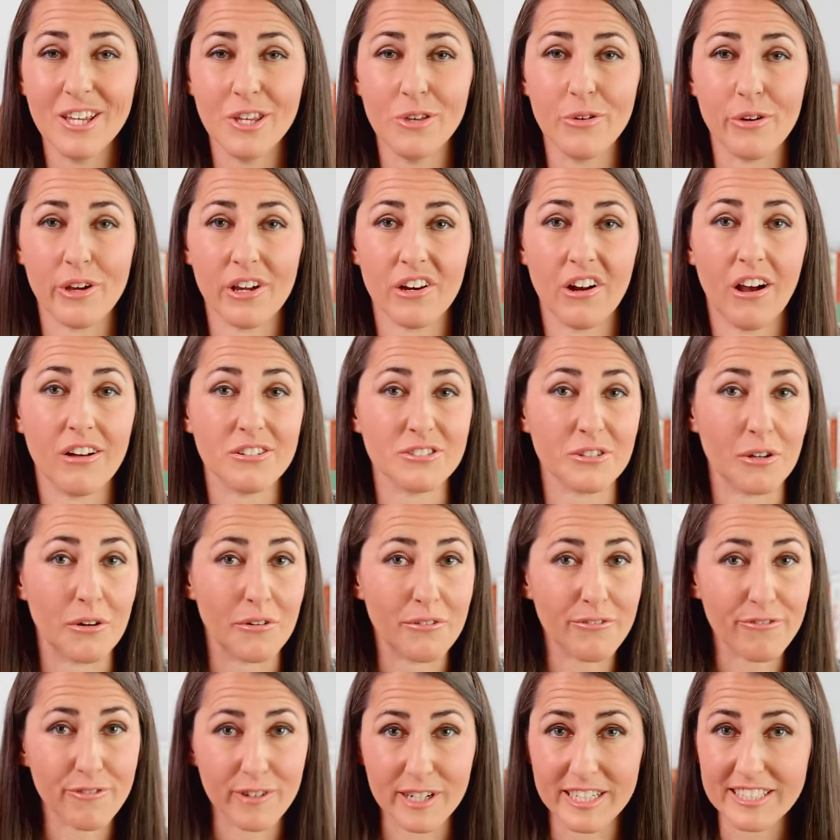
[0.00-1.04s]
You can
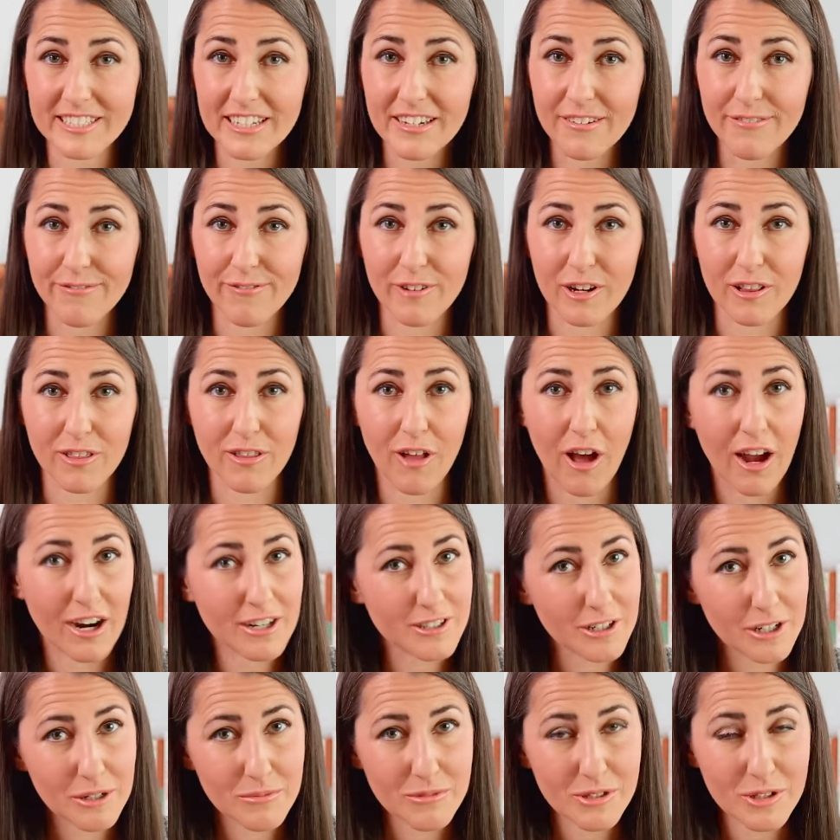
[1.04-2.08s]
also freeze it for
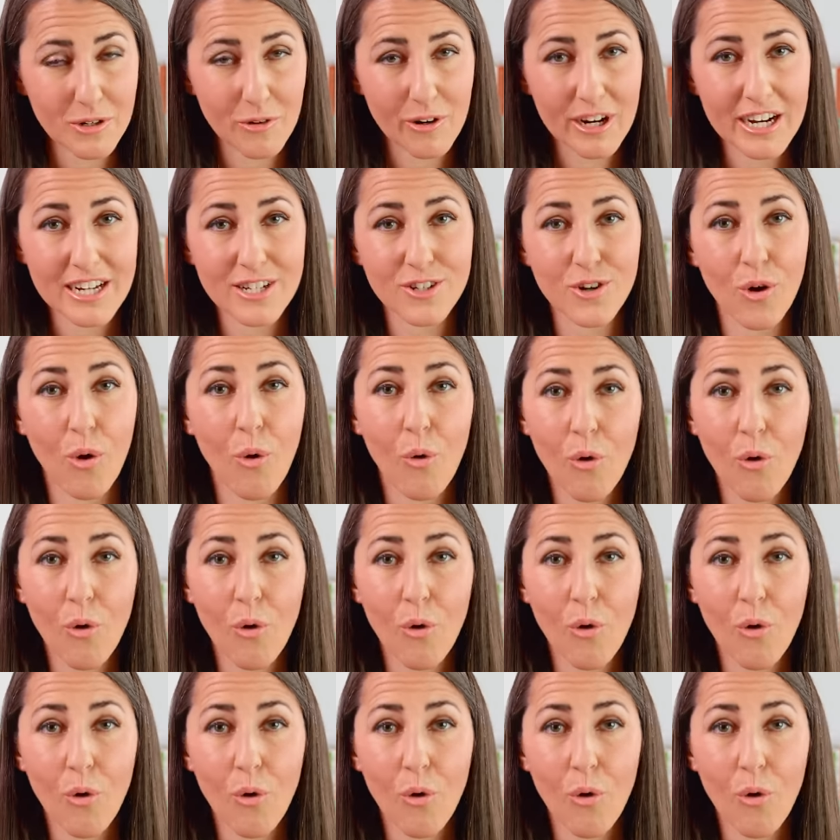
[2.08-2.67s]
long-term storage,